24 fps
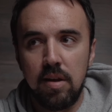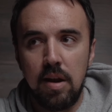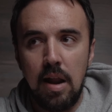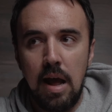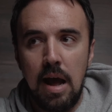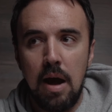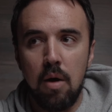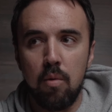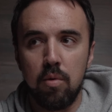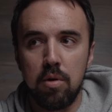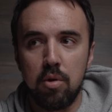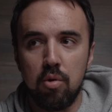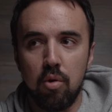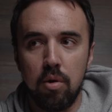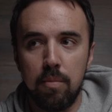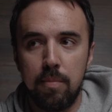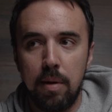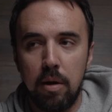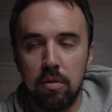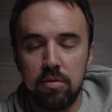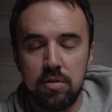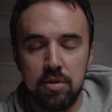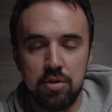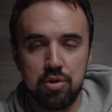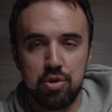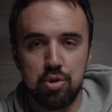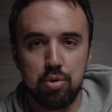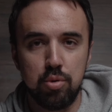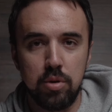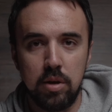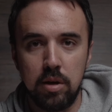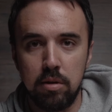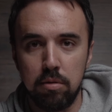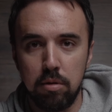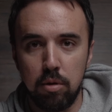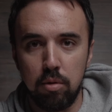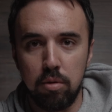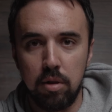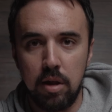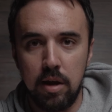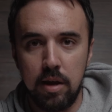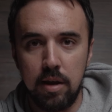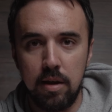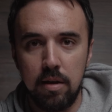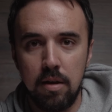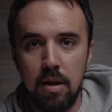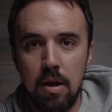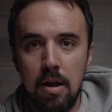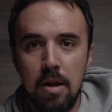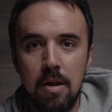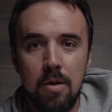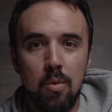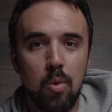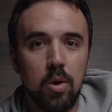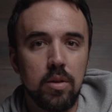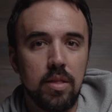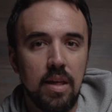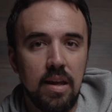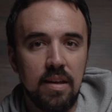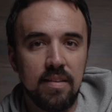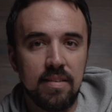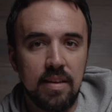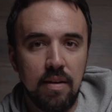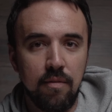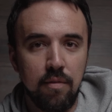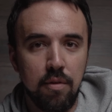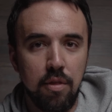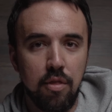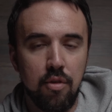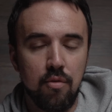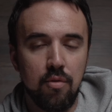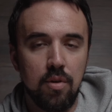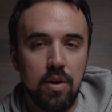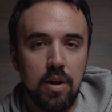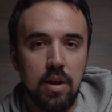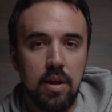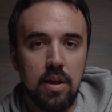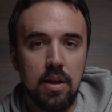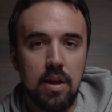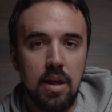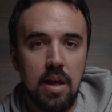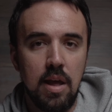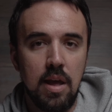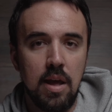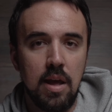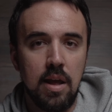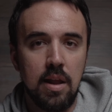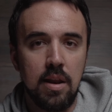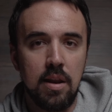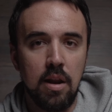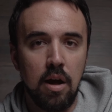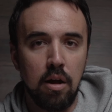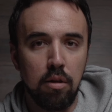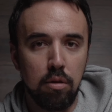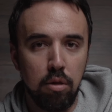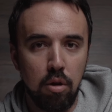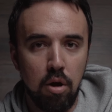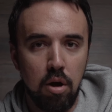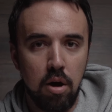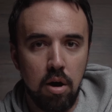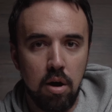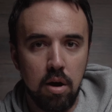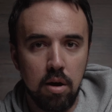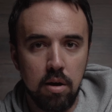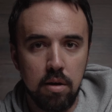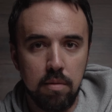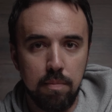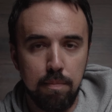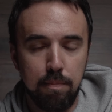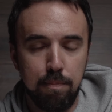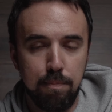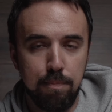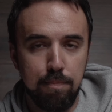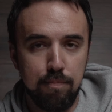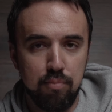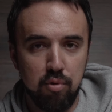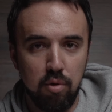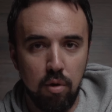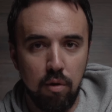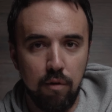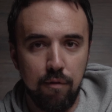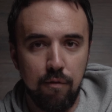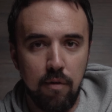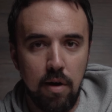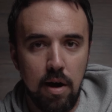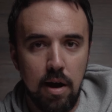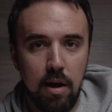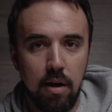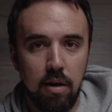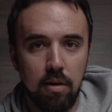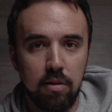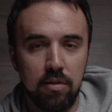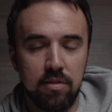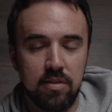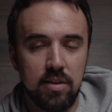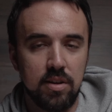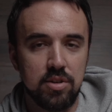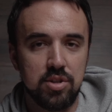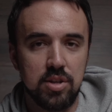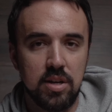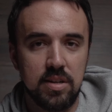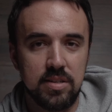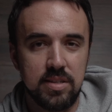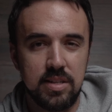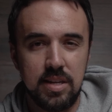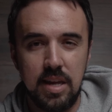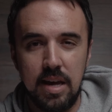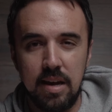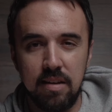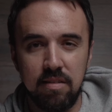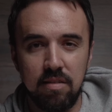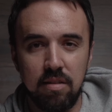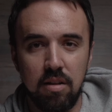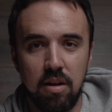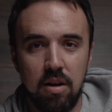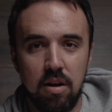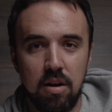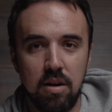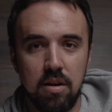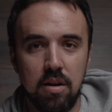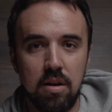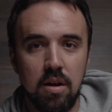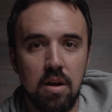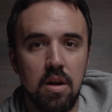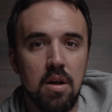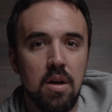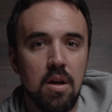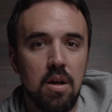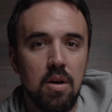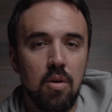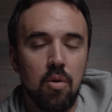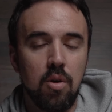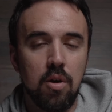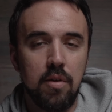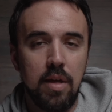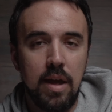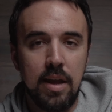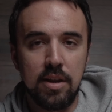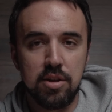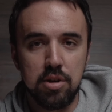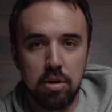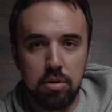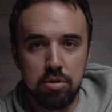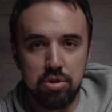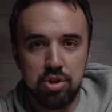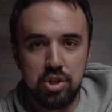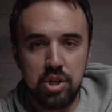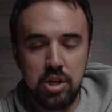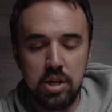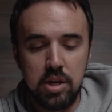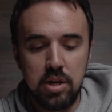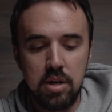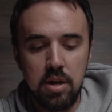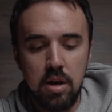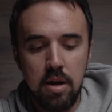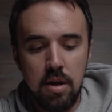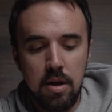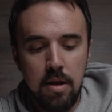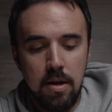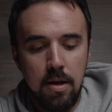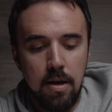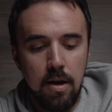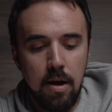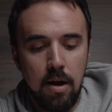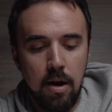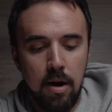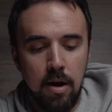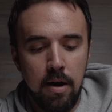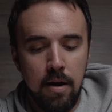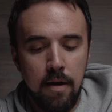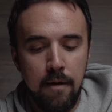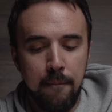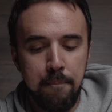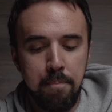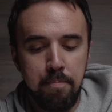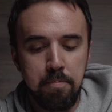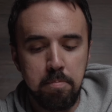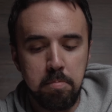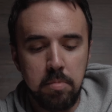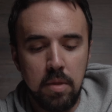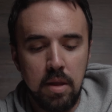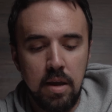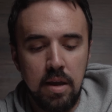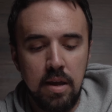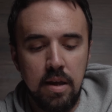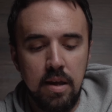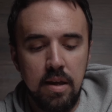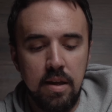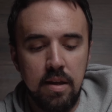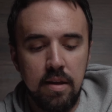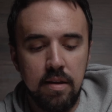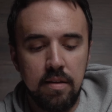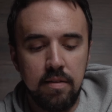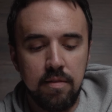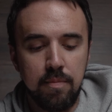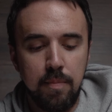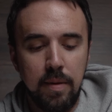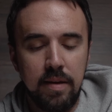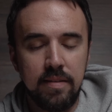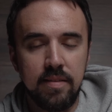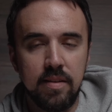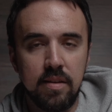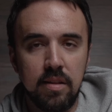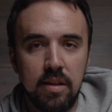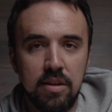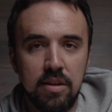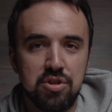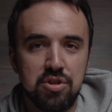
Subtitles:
that I would go about in shooting low light with A7 III in a log profile such as the S-Log or the HLG is basically